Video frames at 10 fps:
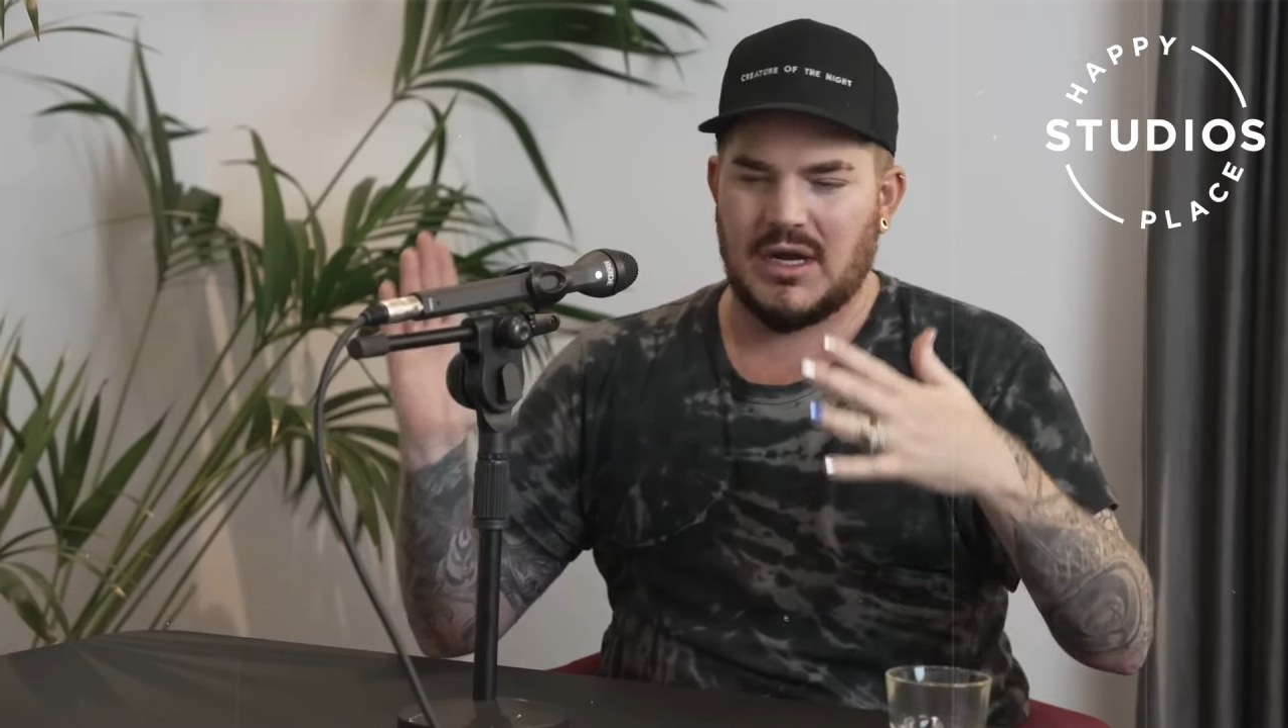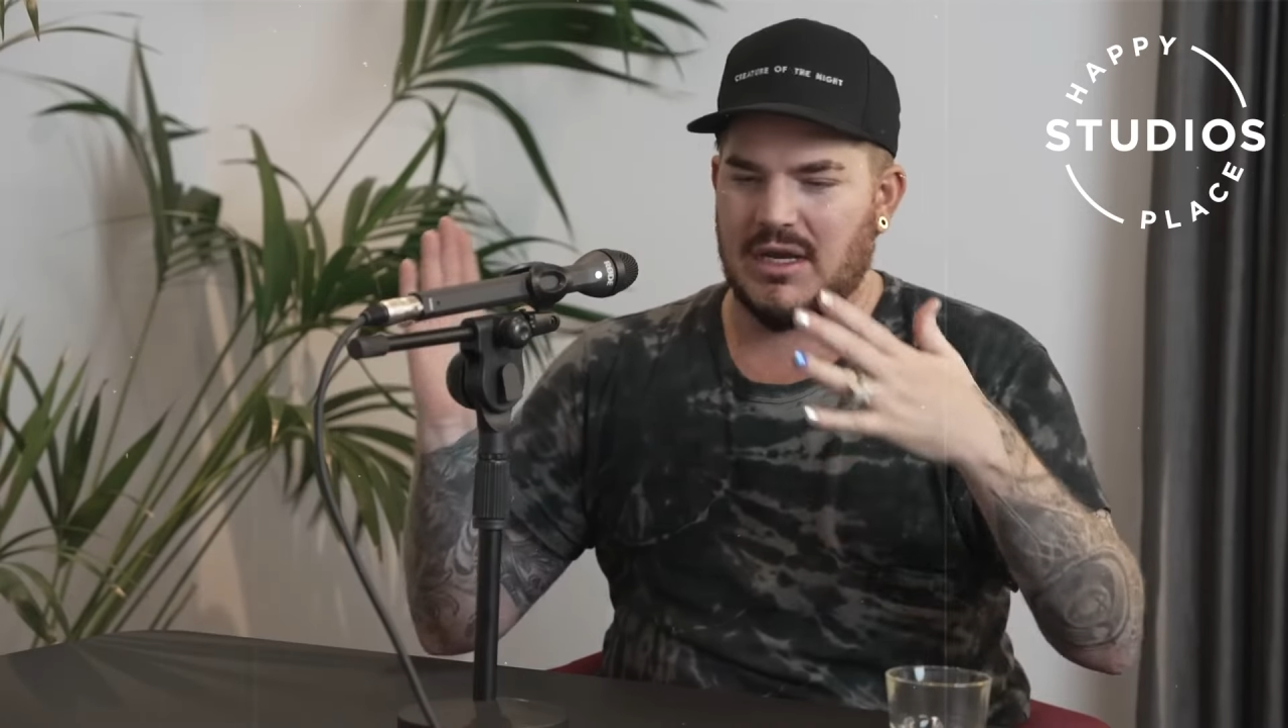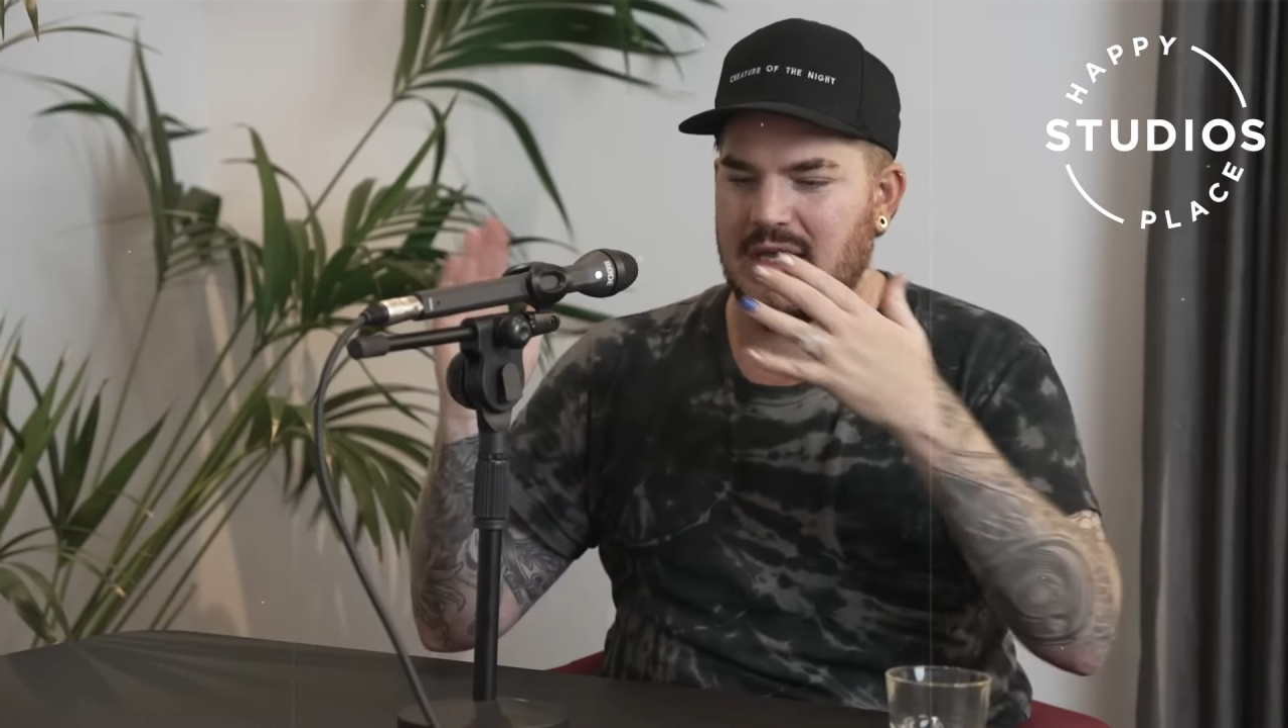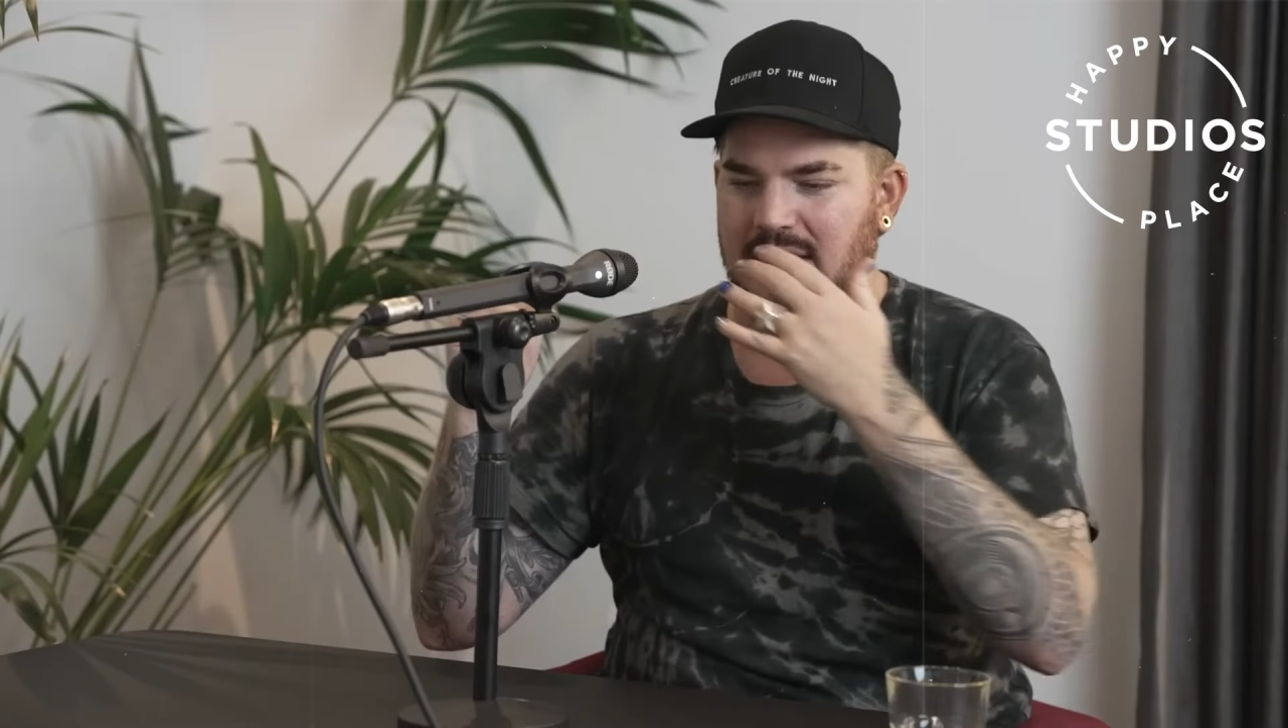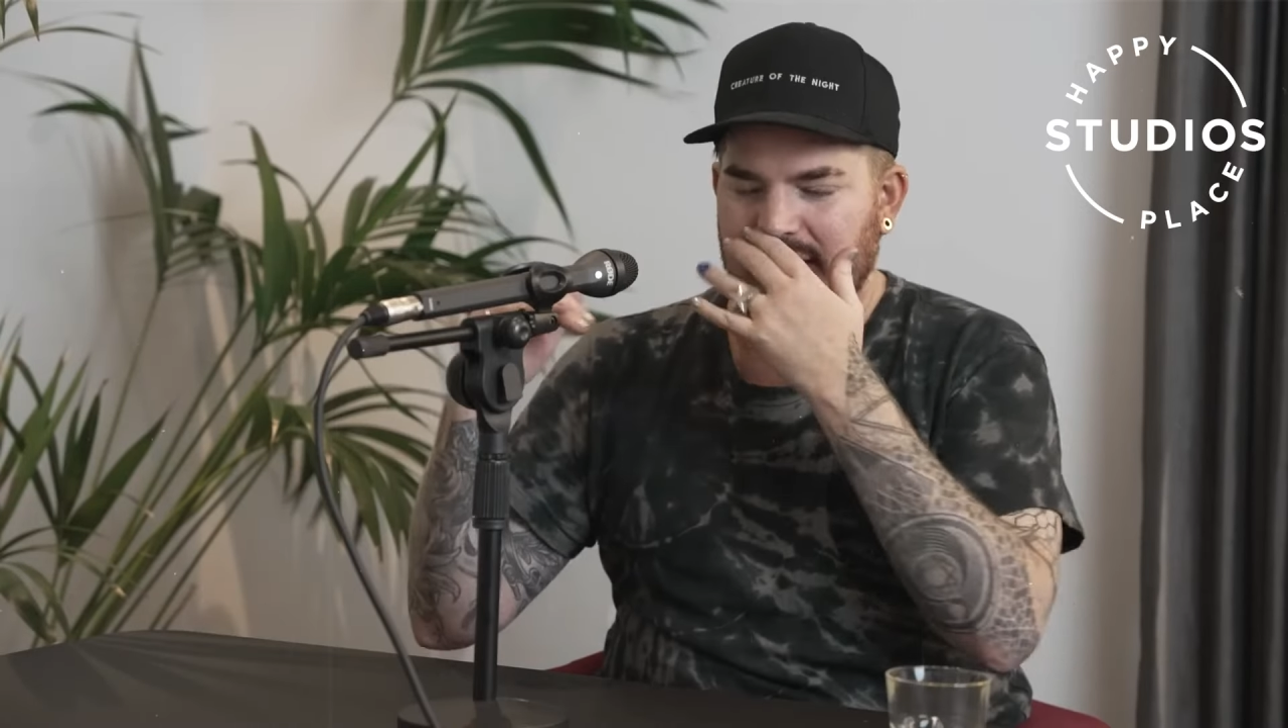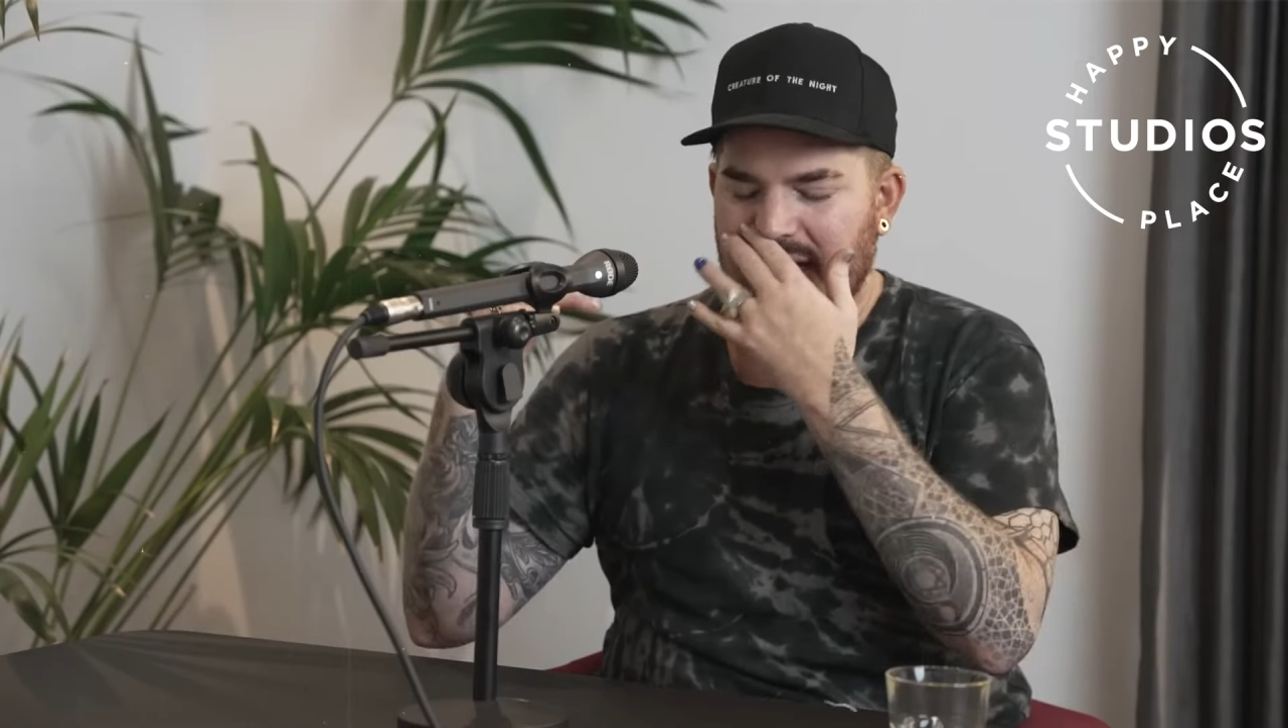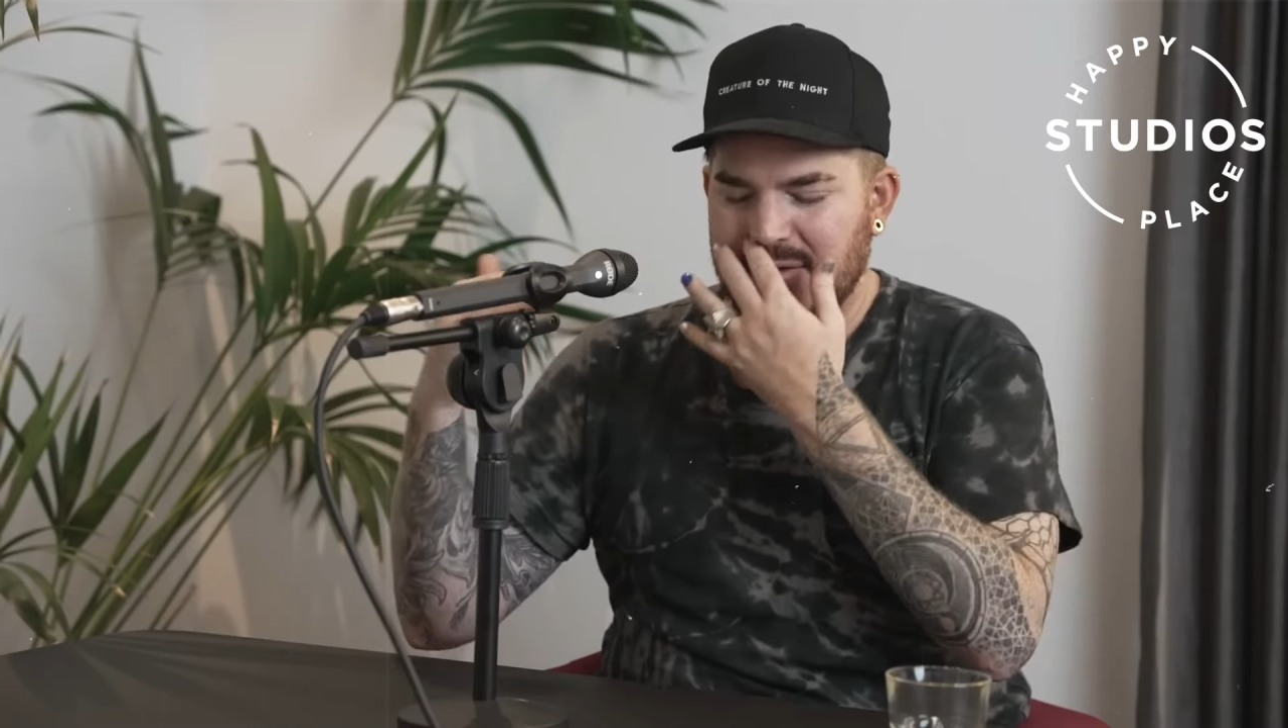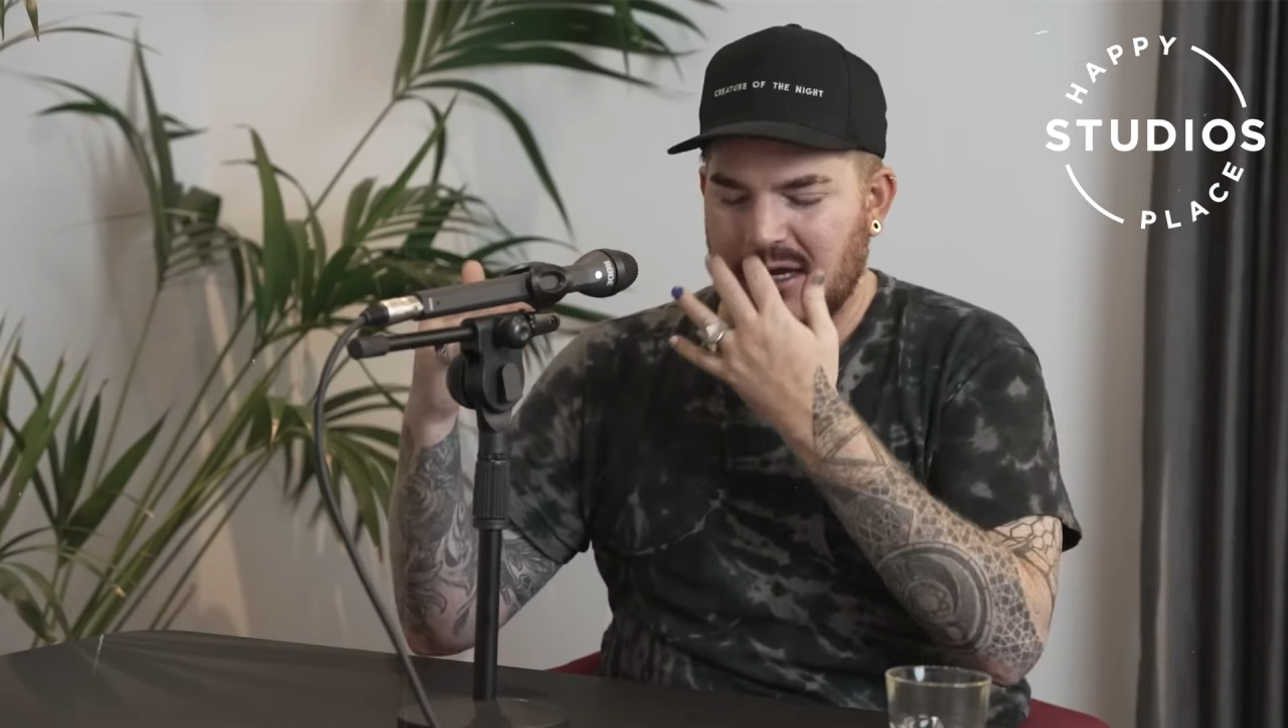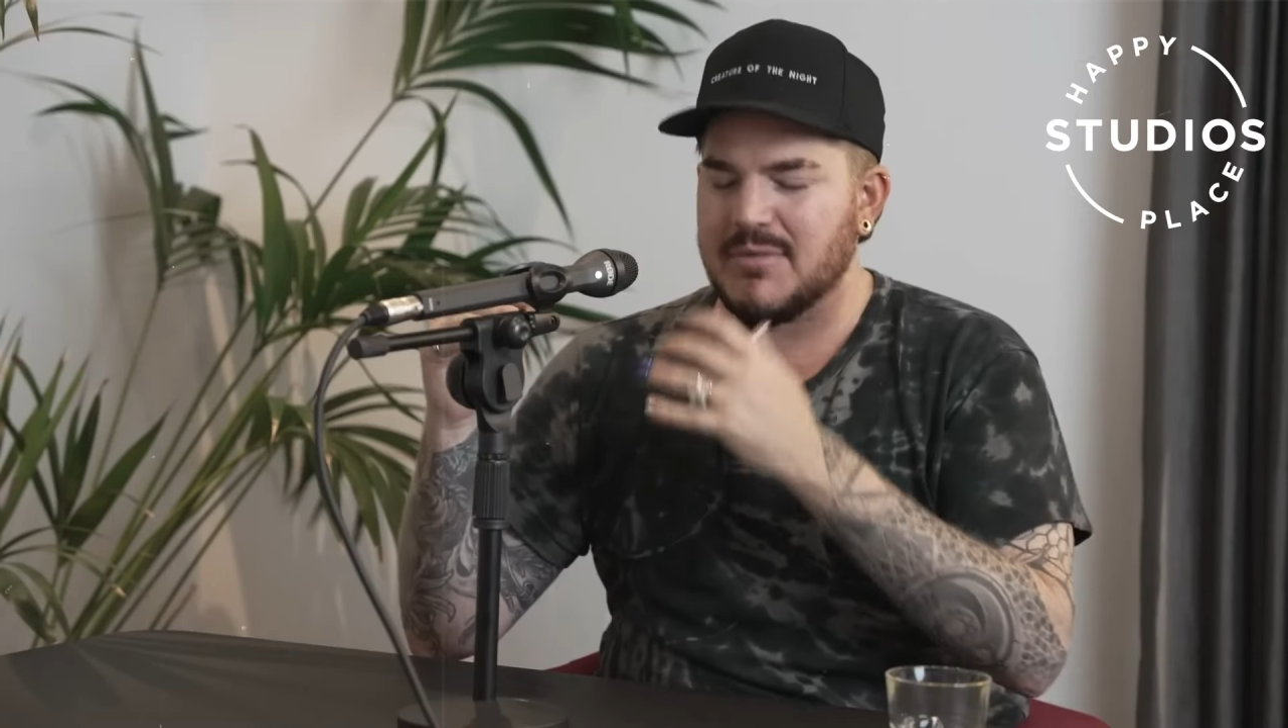and he had the lame,